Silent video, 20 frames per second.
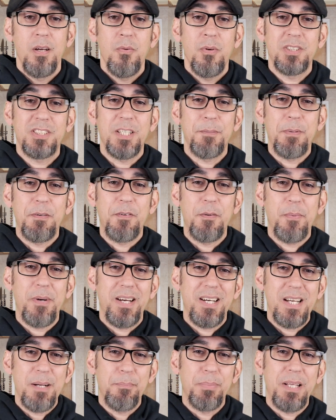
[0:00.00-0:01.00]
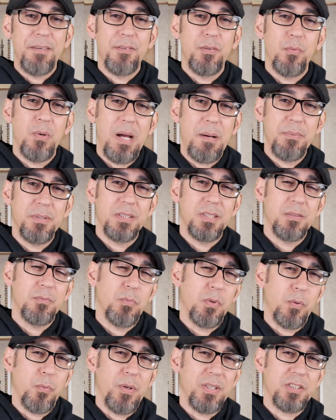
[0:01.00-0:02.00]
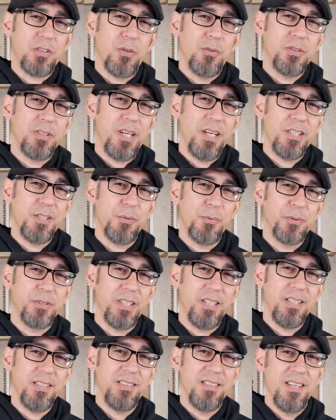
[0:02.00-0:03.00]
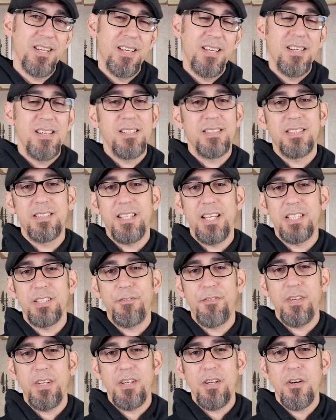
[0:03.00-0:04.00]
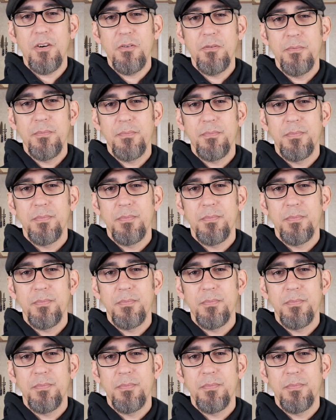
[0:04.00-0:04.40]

What's up, everybody? I'm Blevin Robinson with West Coast Cajun Cuisine. In today's video,